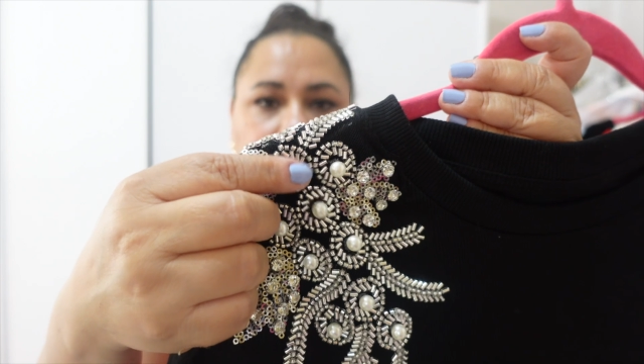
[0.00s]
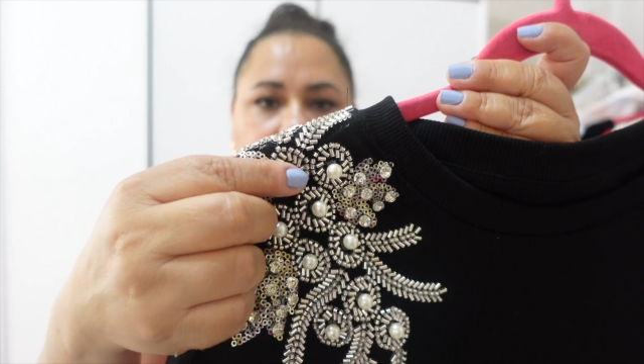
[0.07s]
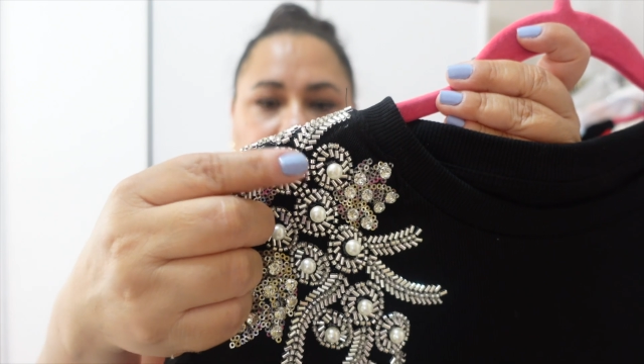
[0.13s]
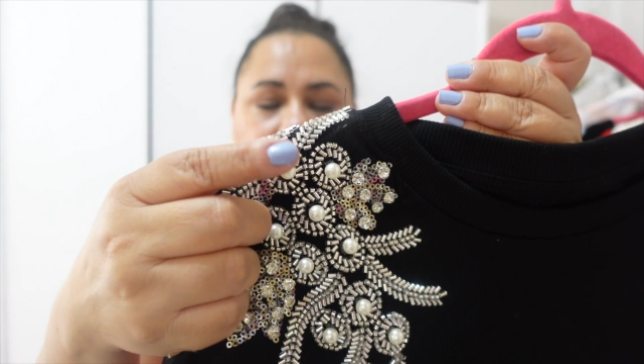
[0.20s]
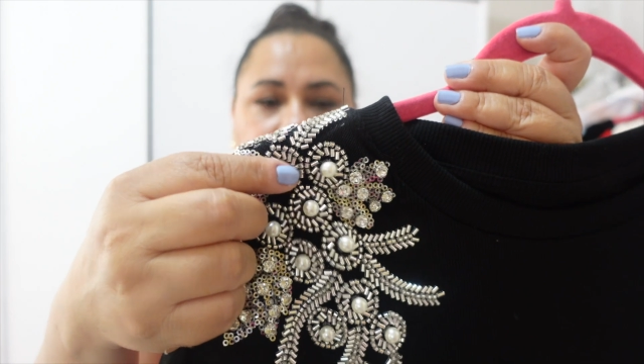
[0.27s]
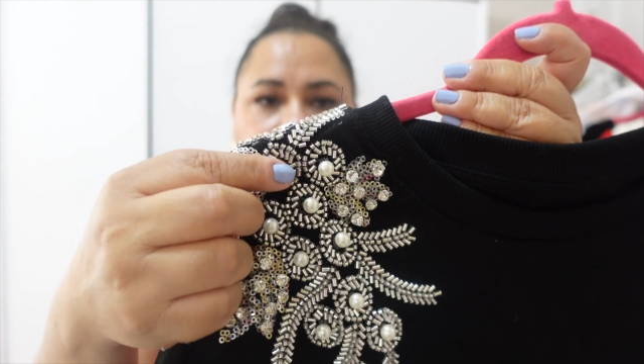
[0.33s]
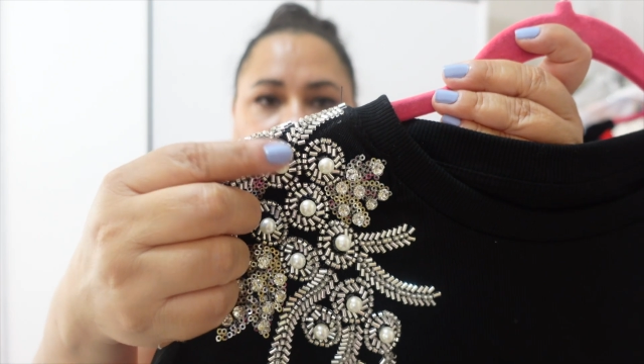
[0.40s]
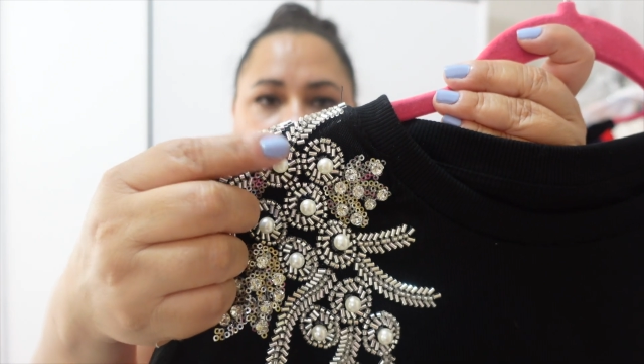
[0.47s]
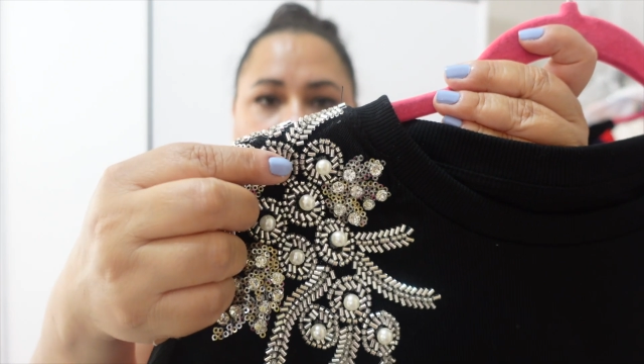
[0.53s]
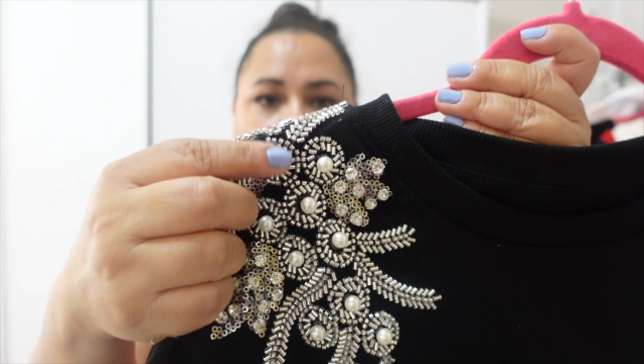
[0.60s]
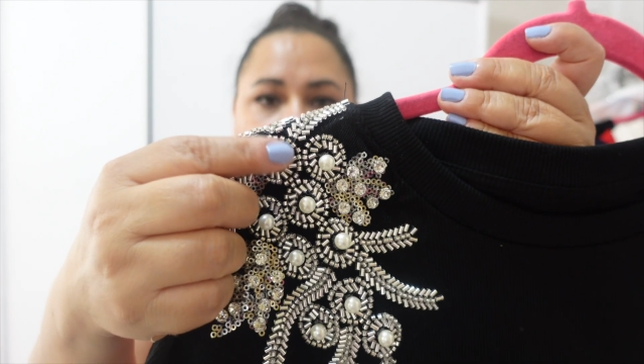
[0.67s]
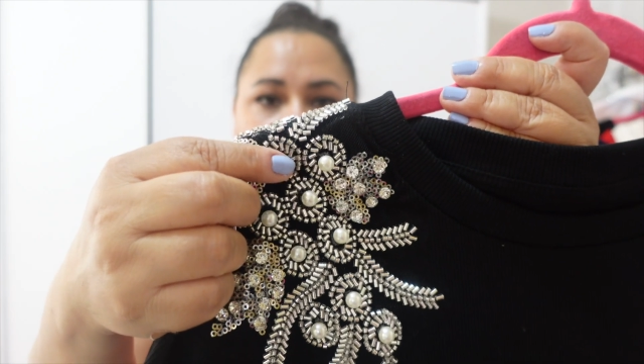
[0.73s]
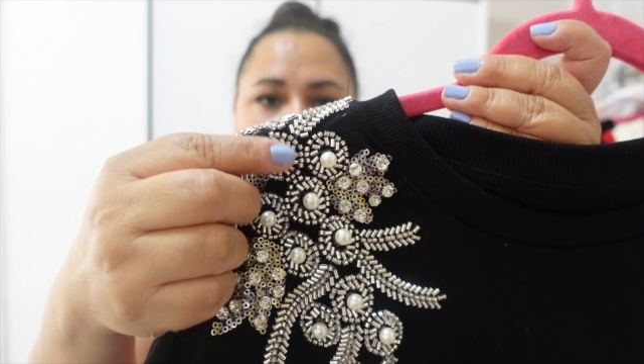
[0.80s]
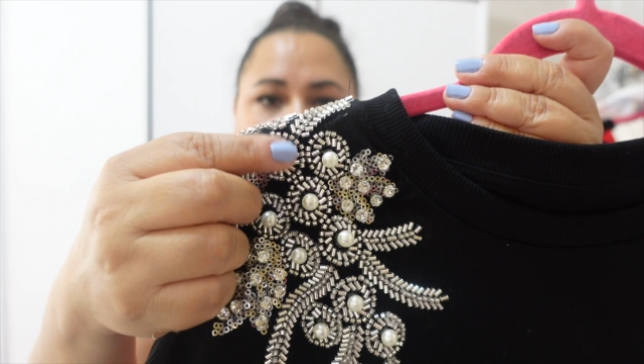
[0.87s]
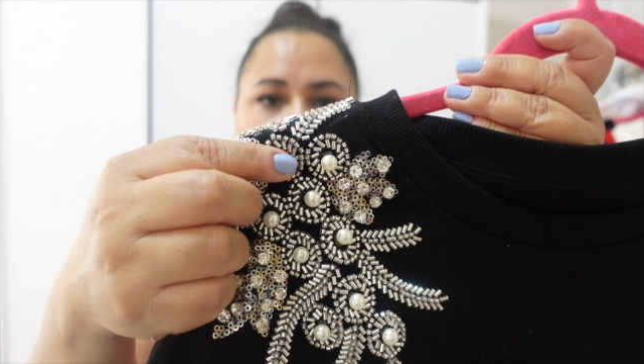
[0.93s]

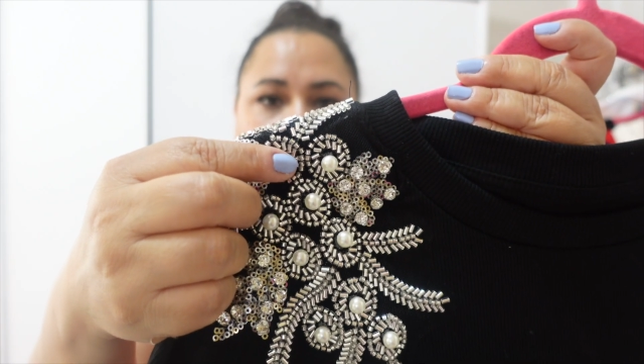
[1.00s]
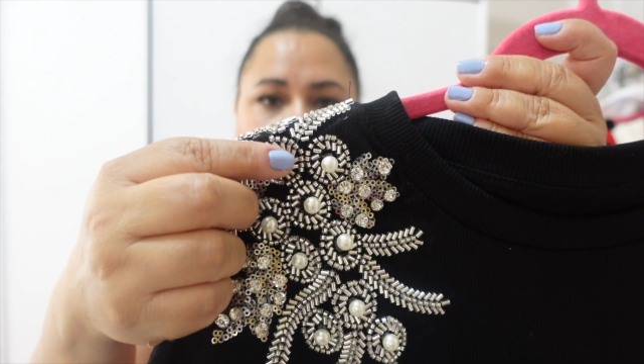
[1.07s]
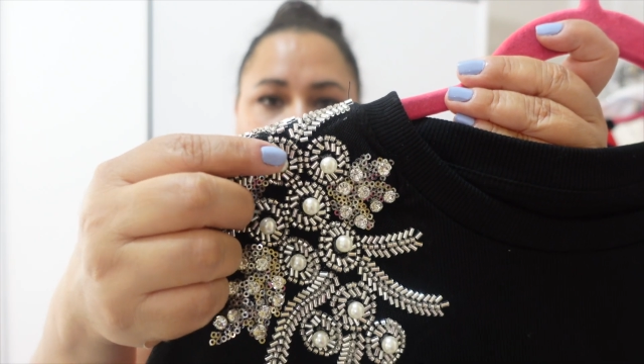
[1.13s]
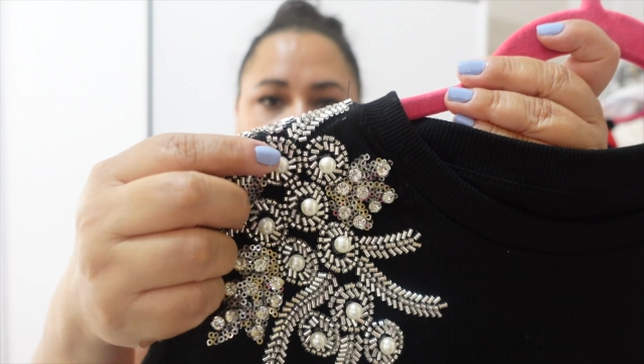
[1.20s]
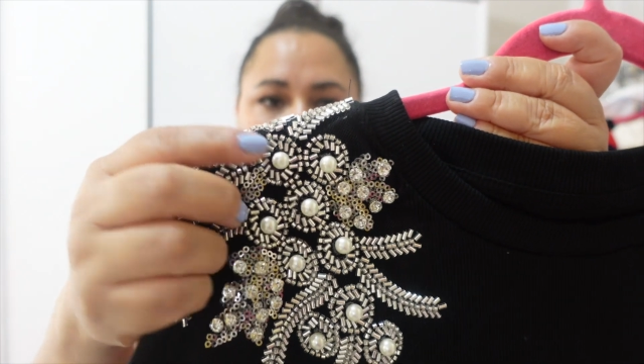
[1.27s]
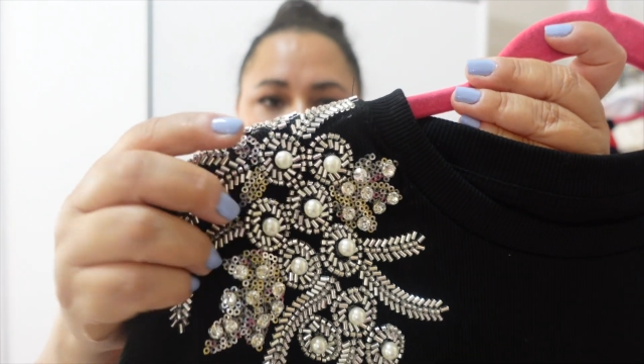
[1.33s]
faux pearl.